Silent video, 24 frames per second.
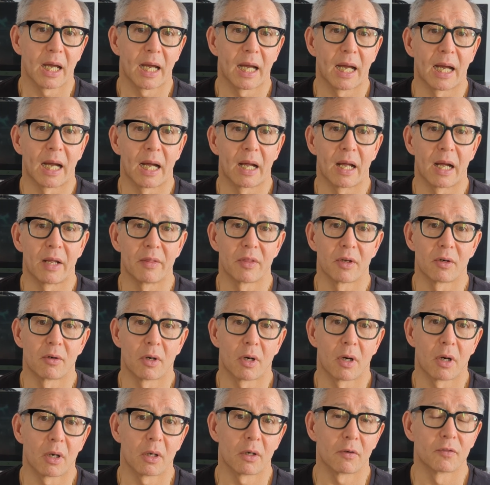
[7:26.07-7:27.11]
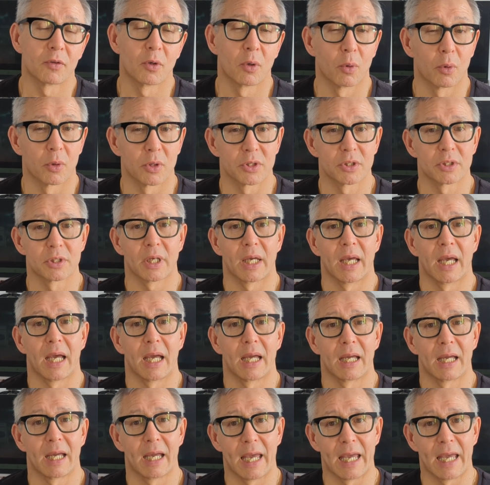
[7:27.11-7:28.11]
Uh, and there are, of course, uh,